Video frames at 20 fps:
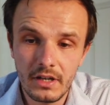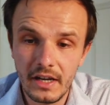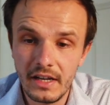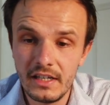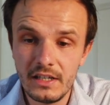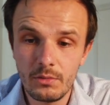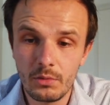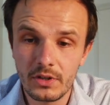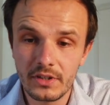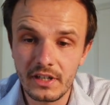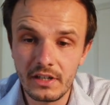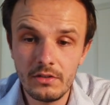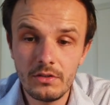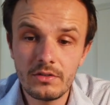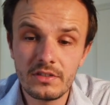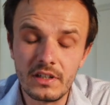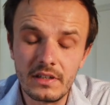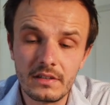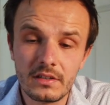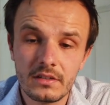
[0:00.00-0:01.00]
anyone can
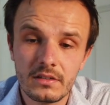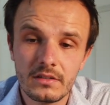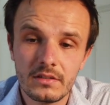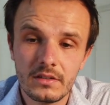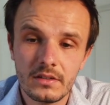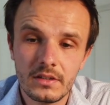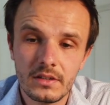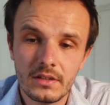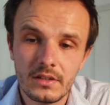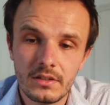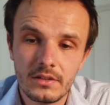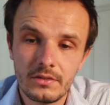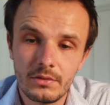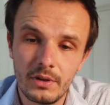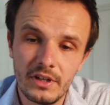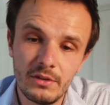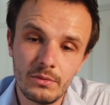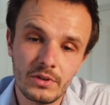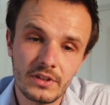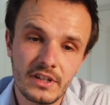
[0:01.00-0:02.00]
use it.
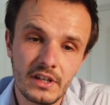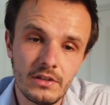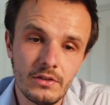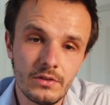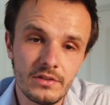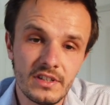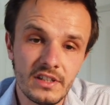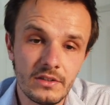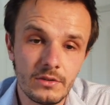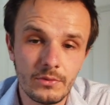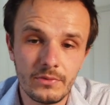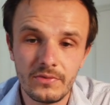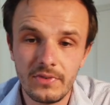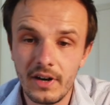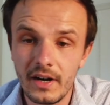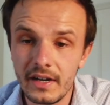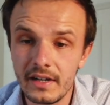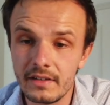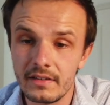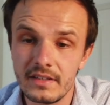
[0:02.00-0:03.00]
So anyone can use it to
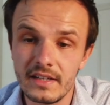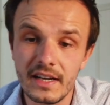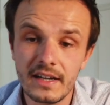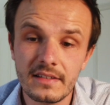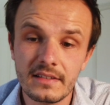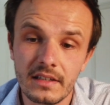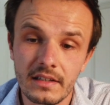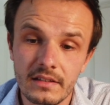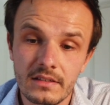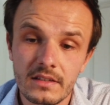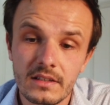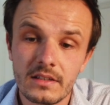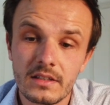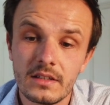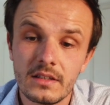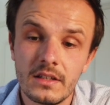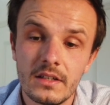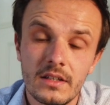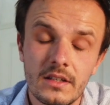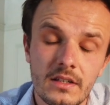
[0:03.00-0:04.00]
find the exits,
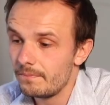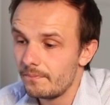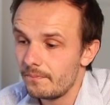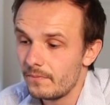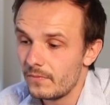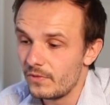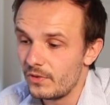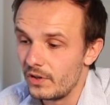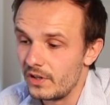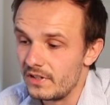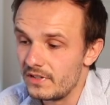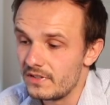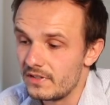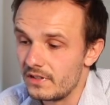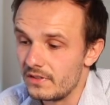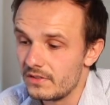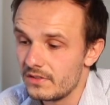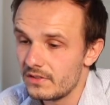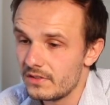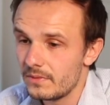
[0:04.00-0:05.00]
for
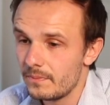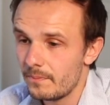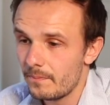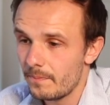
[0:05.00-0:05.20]
instance.